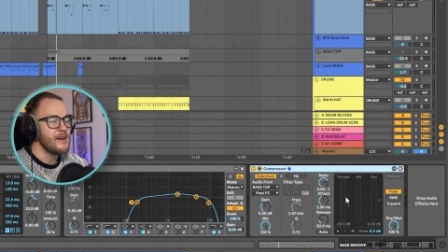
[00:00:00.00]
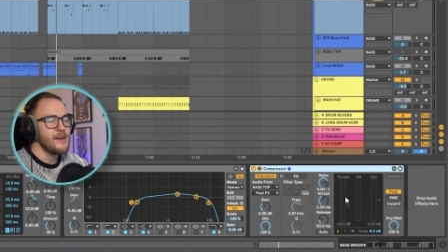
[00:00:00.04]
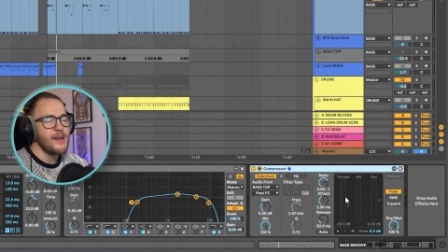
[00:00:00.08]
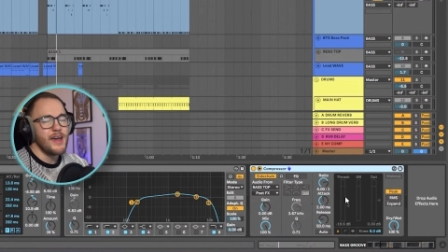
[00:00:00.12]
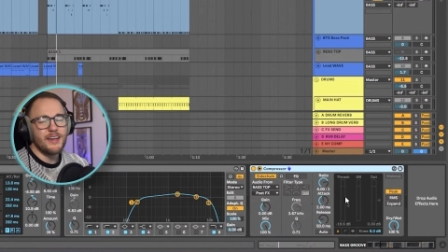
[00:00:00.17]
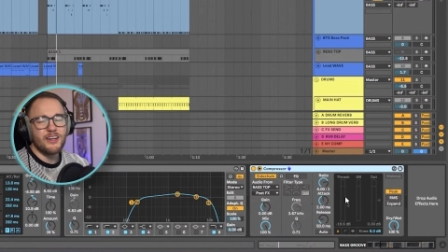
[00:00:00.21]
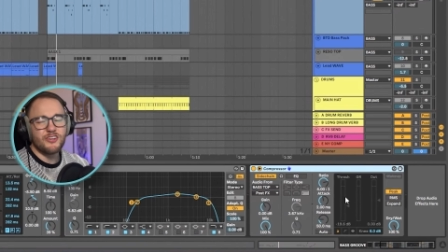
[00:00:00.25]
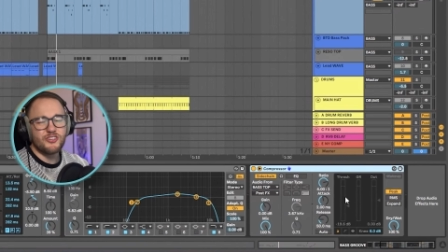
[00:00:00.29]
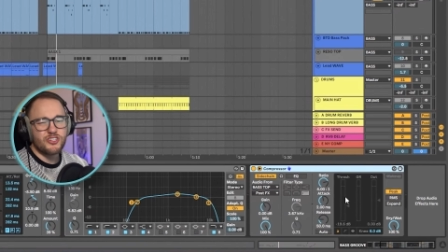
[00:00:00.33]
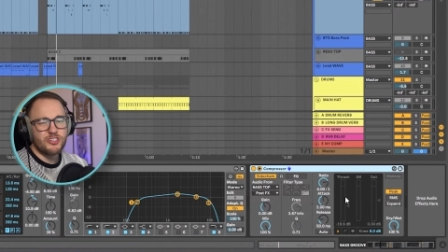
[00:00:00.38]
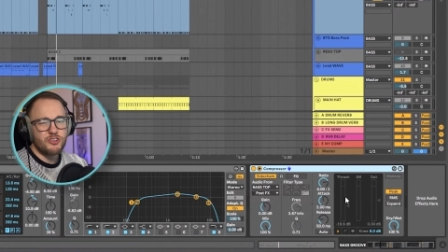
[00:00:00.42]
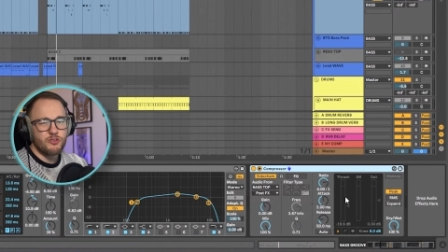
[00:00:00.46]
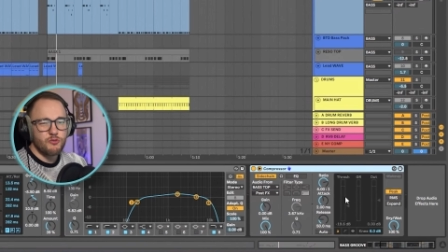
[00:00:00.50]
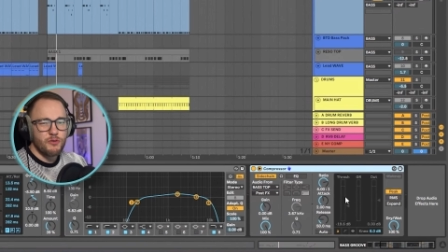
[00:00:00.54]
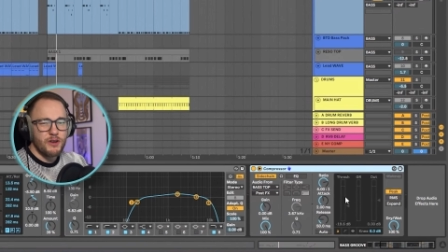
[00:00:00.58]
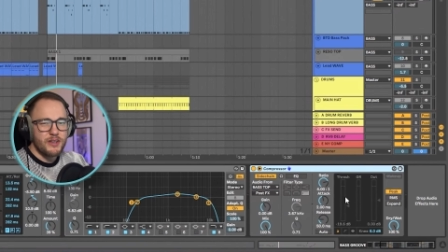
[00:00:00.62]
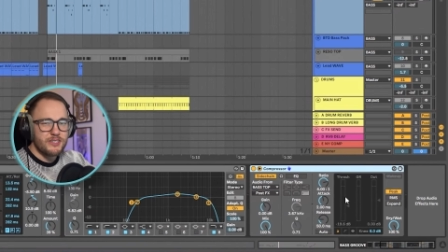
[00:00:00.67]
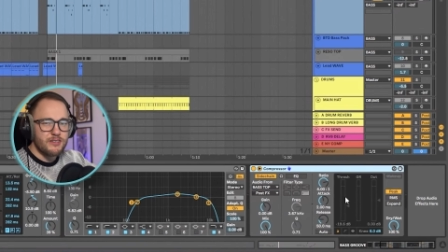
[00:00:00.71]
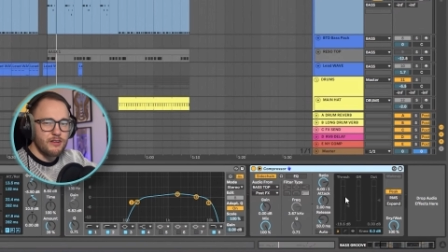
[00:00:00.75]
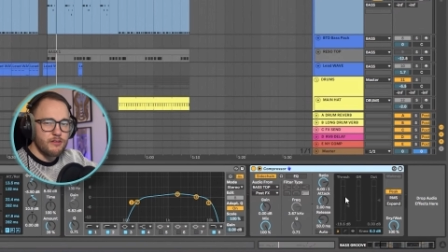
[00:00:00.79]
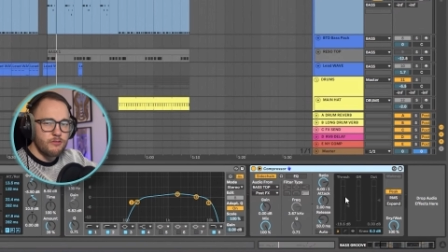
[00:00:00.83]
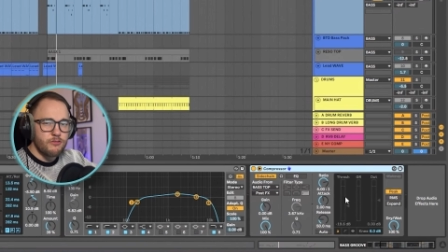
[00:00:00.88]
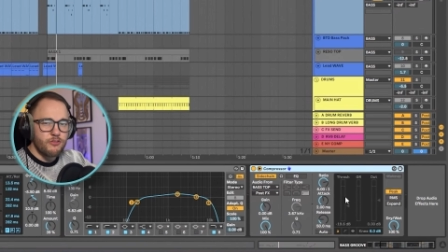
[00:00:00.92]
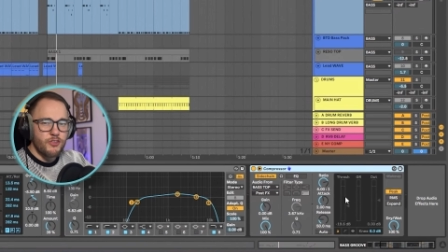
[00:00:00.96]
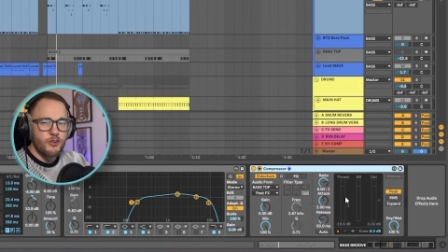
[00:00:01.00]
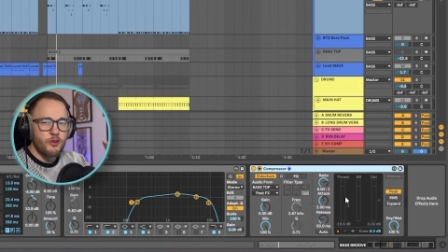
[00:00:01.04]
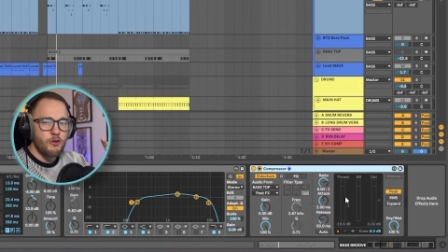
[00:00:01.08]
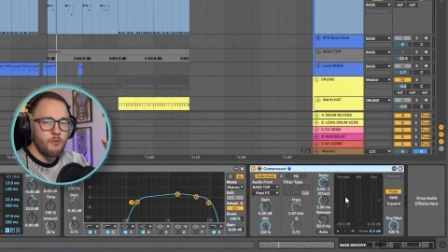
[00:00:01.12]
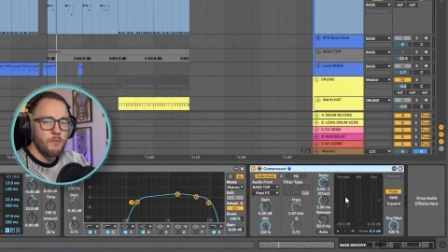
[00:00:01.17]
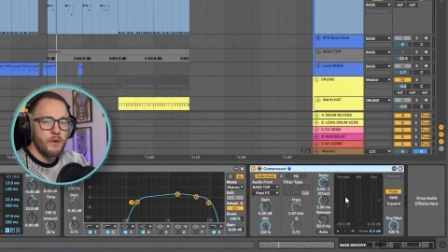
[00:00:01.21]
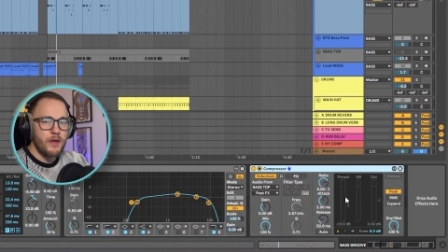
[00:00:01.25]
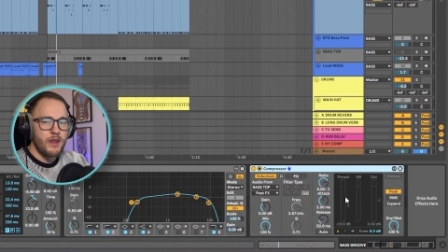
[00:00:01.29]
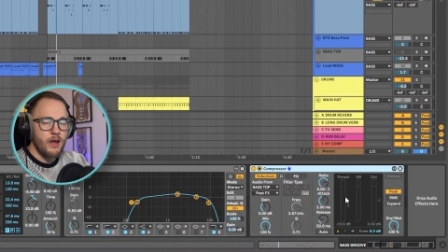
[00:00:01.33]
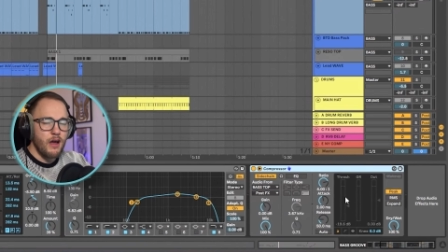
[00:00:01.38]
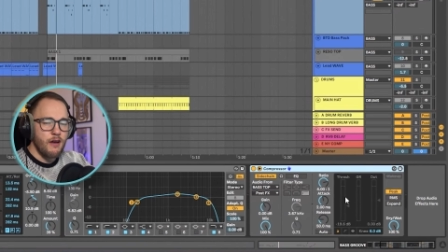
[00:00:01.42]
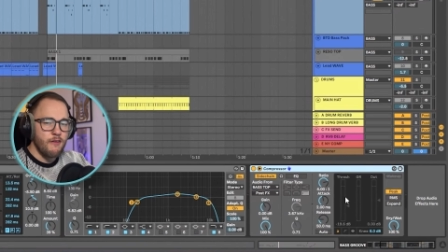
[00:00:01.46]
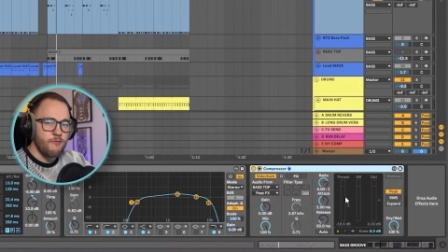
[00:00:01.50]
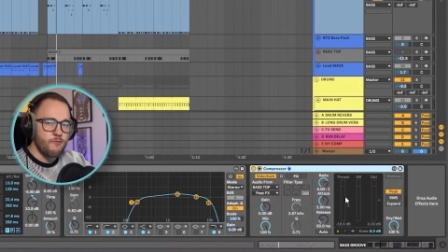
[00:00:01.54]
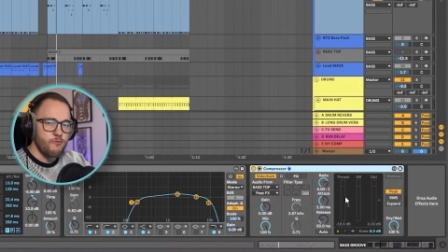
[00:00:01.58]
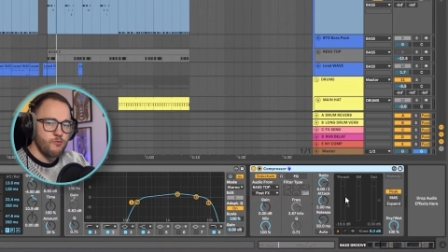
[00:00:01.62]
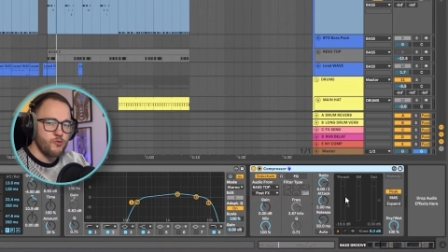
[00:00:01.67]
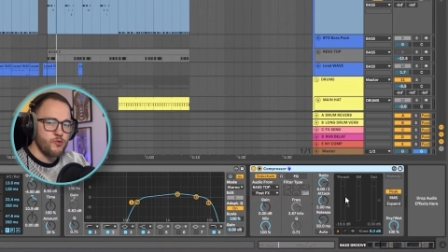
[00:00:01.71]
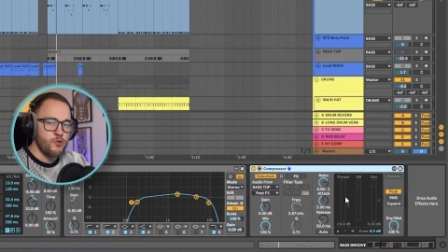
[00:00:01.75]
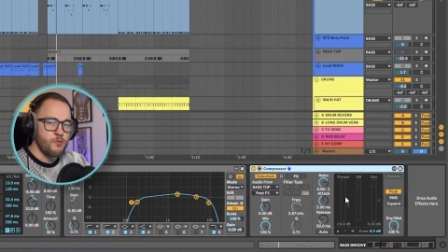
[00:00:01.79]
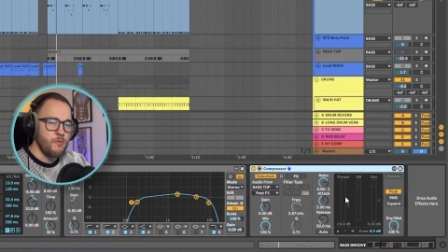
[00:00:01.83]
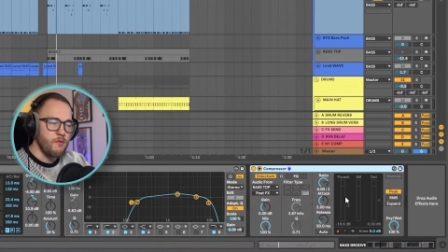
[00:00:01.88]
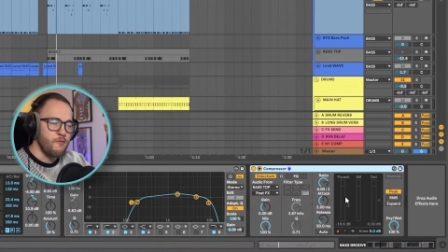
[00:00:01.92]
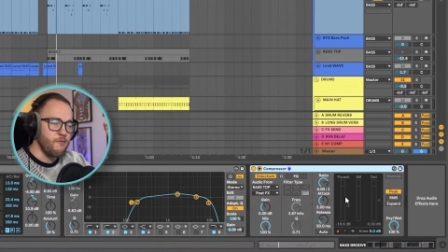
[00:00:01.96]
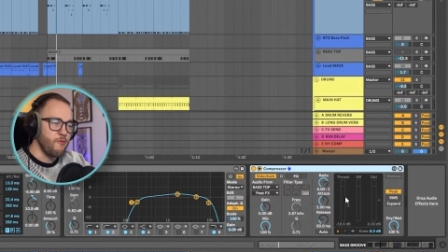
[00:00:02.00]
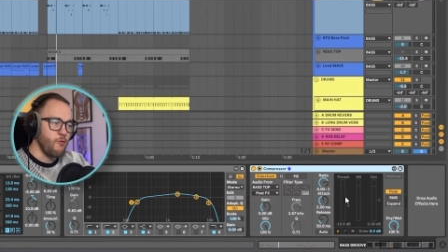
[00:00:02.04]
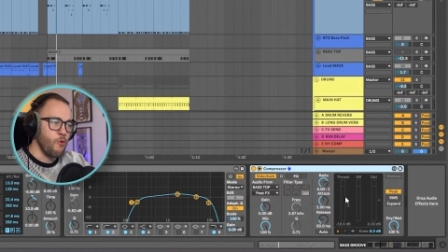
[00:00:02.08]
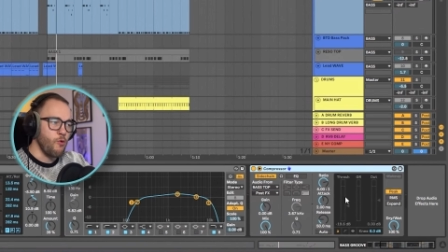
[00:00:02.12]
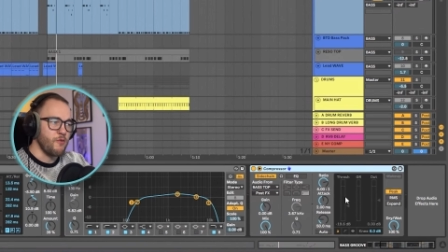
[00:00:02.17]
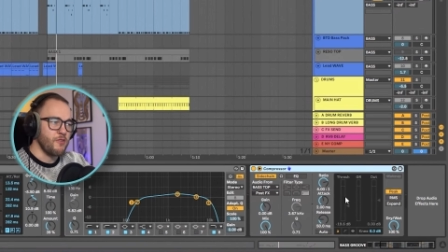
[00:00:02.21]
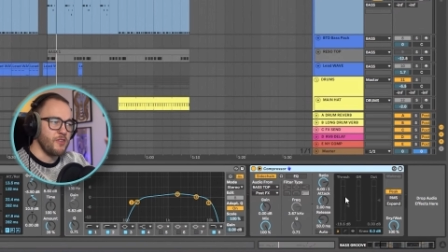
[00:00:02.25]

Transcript: and it just creates a little bit of room for